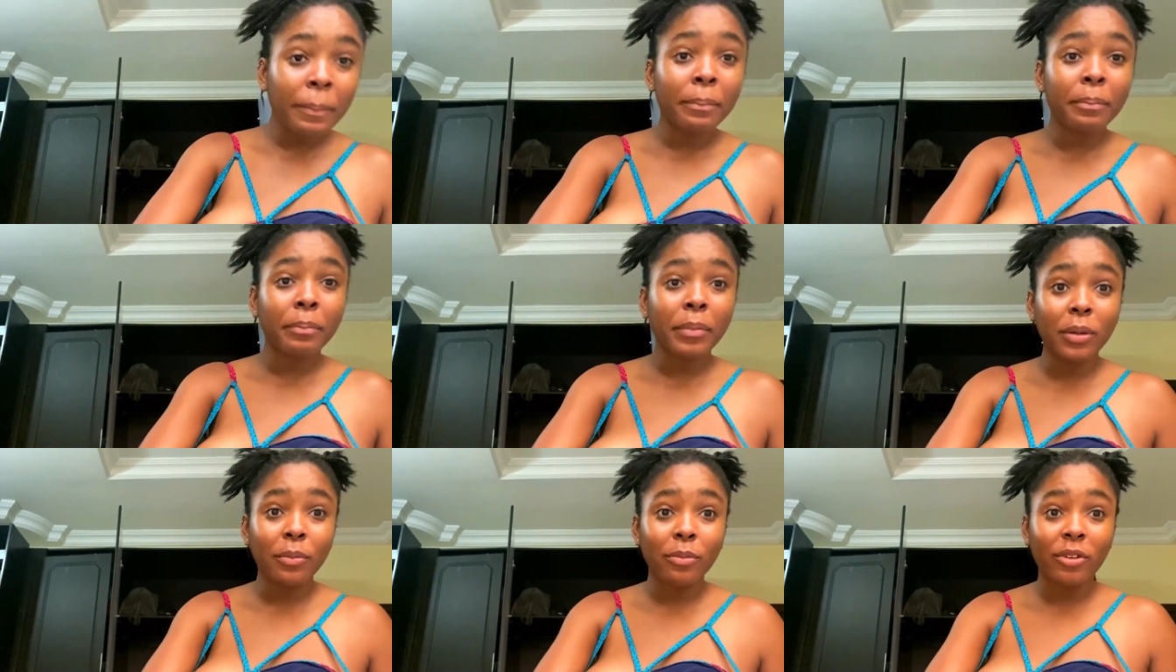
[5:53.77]

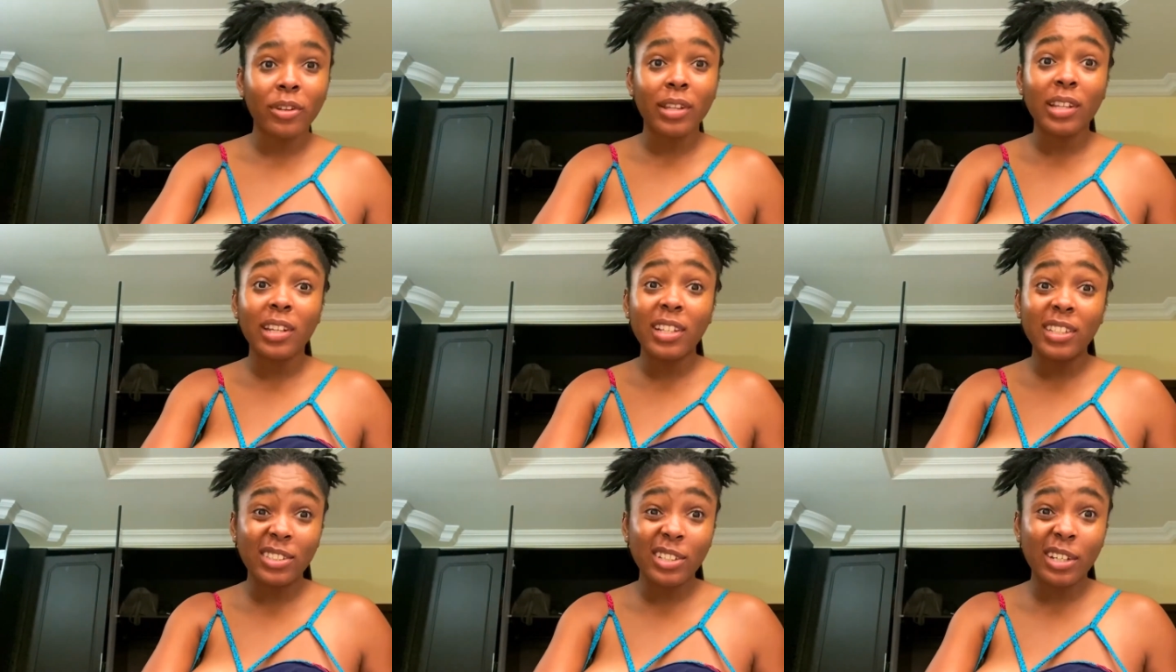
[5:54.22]
Big Brother,
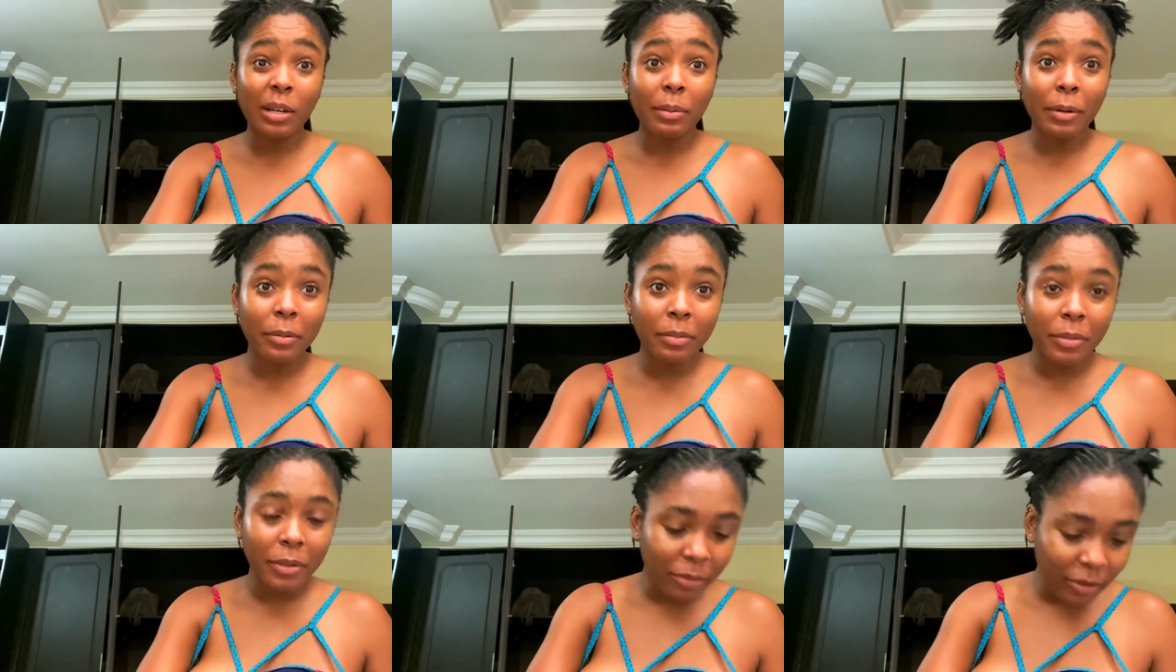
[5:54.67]
let's talk
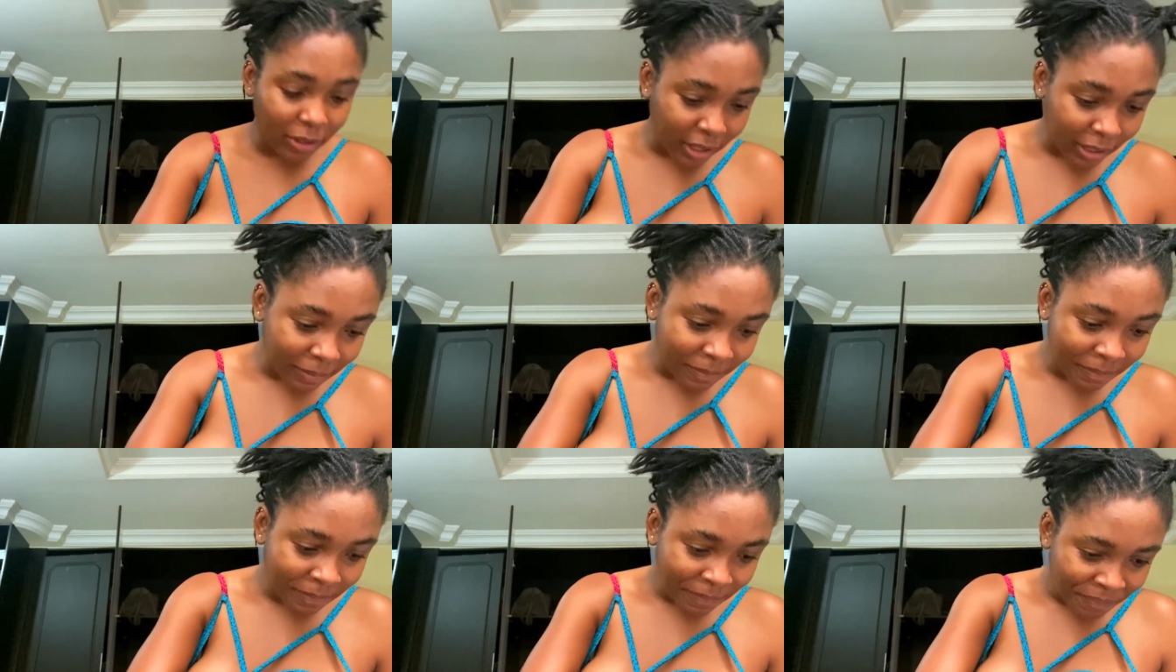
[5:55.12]
about Big Brother.
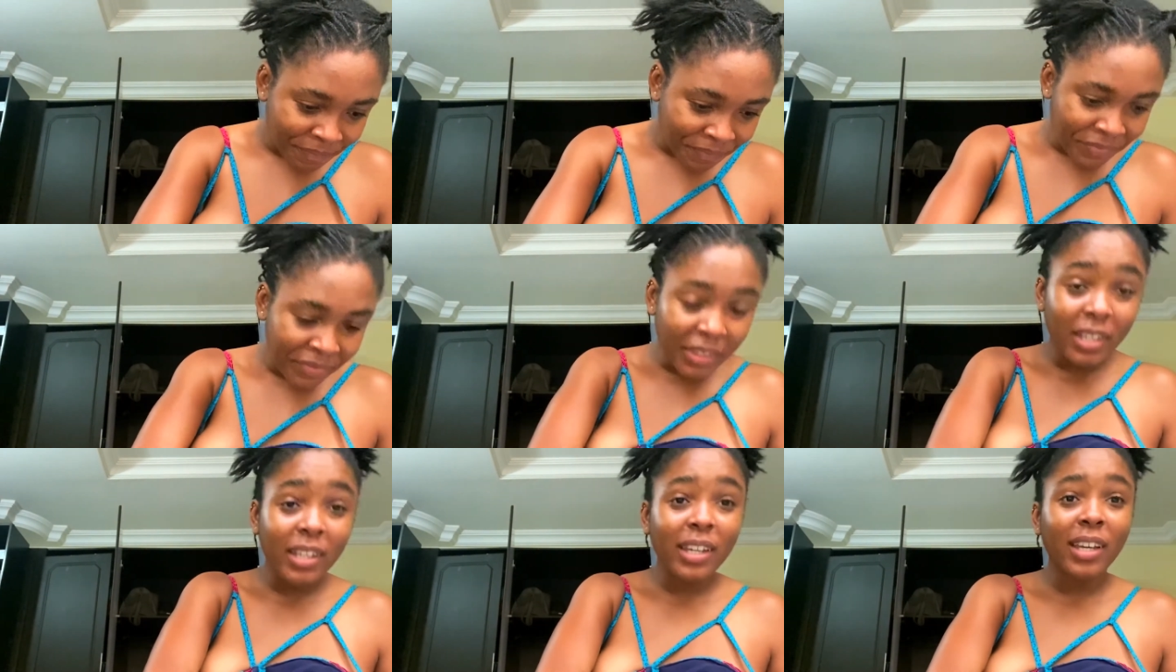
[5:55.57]

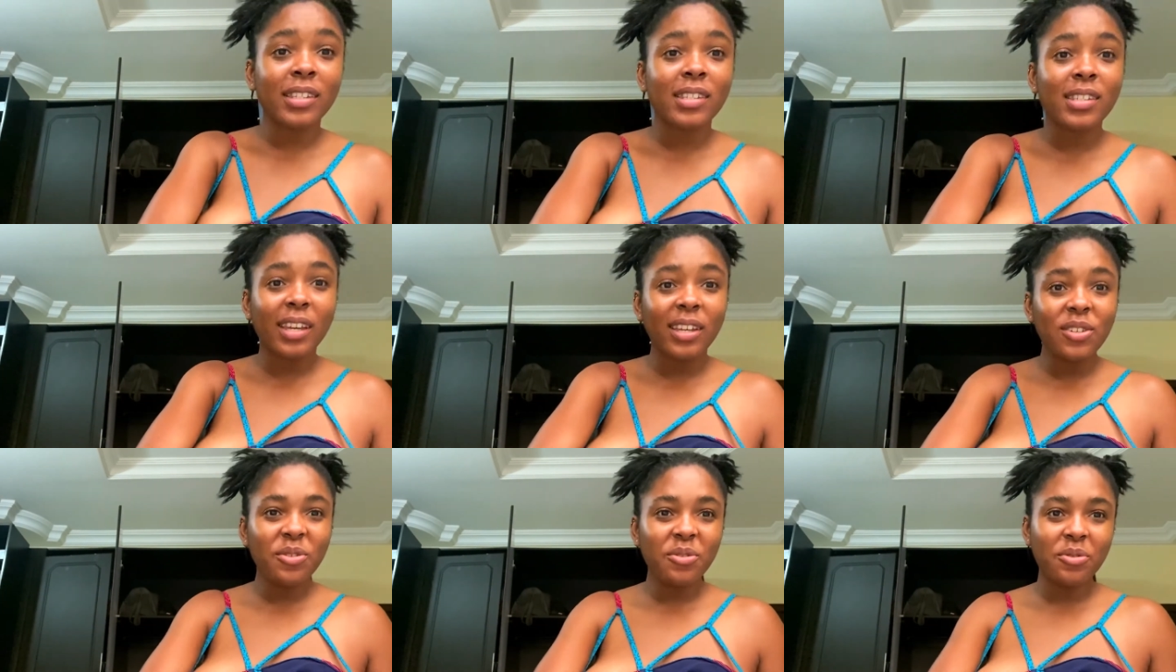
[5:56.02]
Guys,
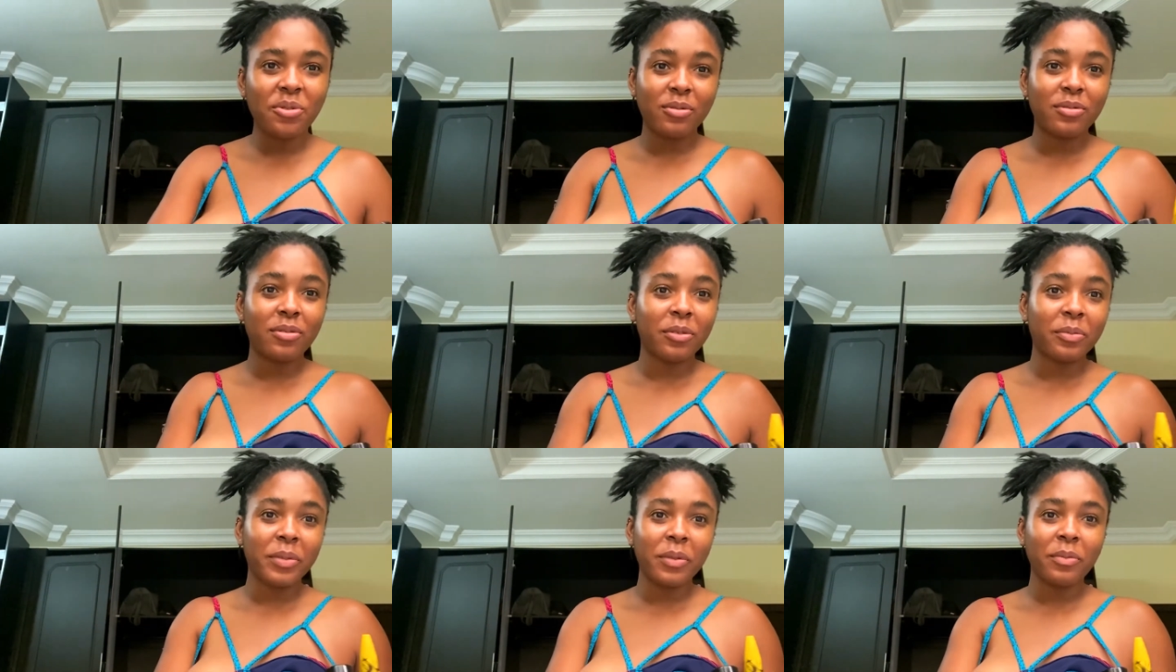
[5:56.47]
can you go
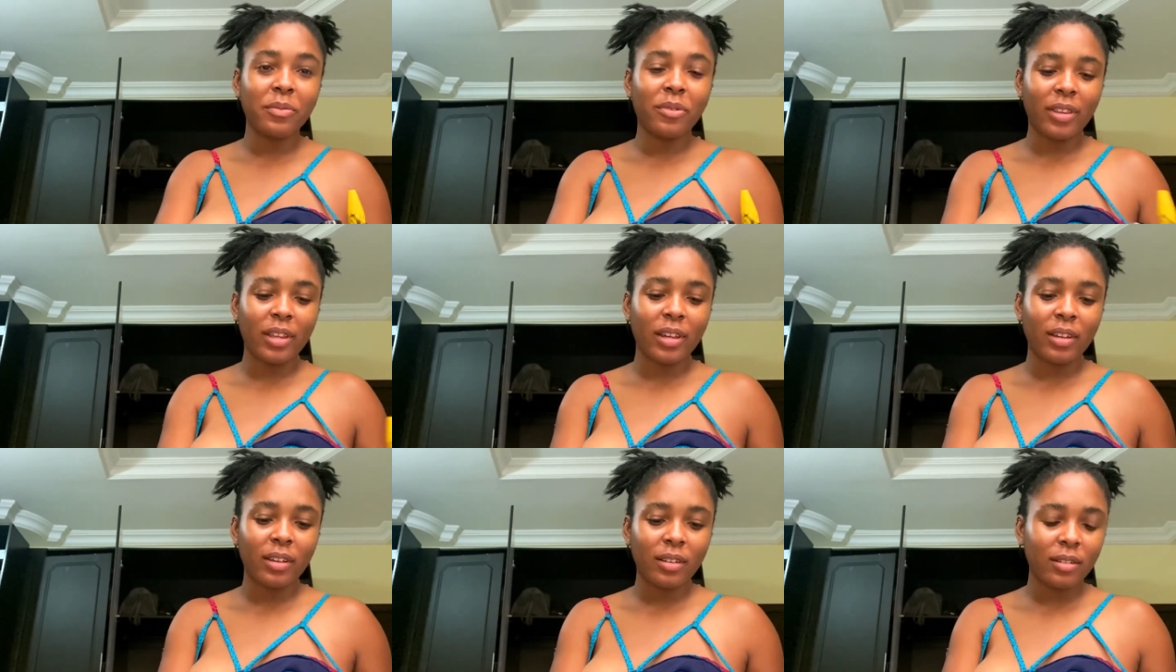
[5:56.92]
for Big
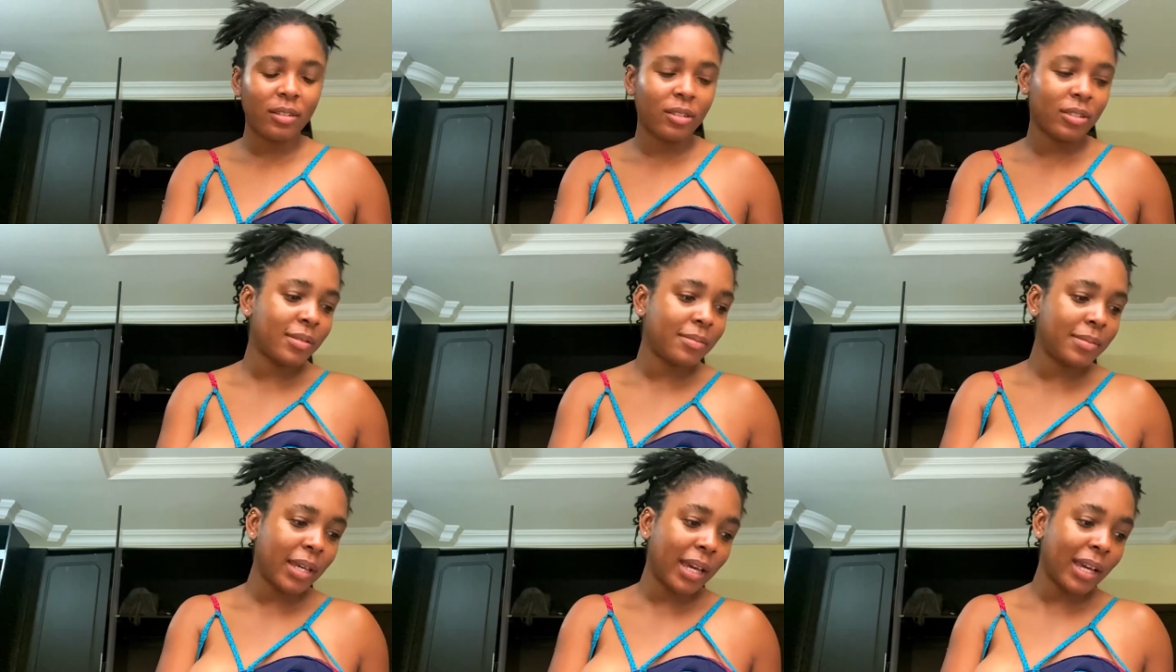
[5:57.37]
Brother? Because me, I